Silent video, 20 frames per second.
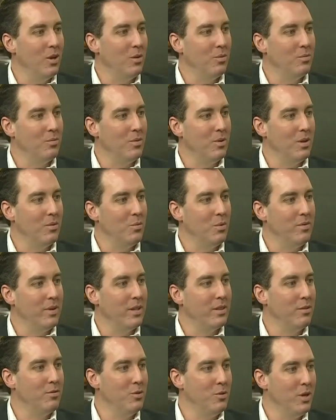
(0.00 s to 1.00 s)
you know we've
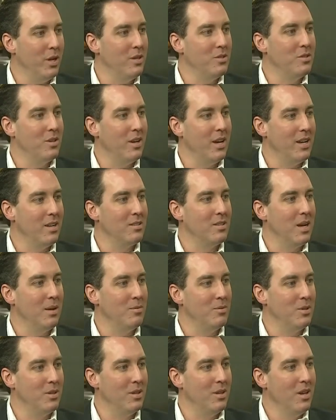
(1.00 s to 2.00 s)
got the few days ahead of
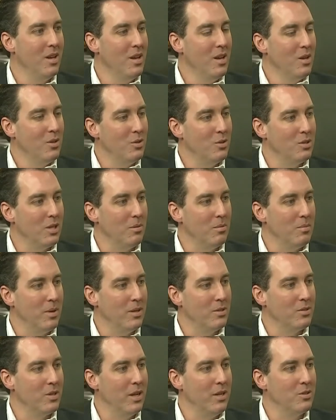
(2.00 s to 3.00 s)
time to to sell them
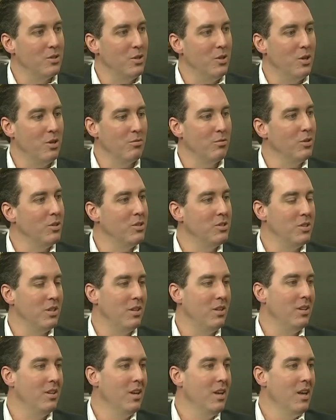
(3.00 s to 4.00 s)
on site, so you can really
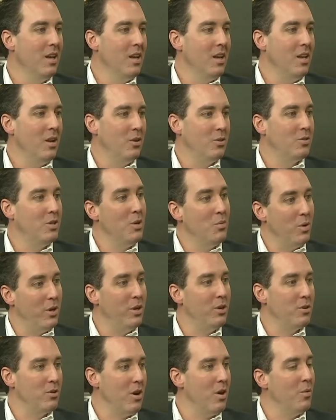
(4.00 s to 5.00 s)
see you know see
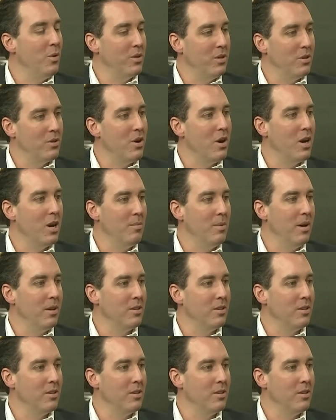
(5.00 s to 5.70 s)
what you're what they're talking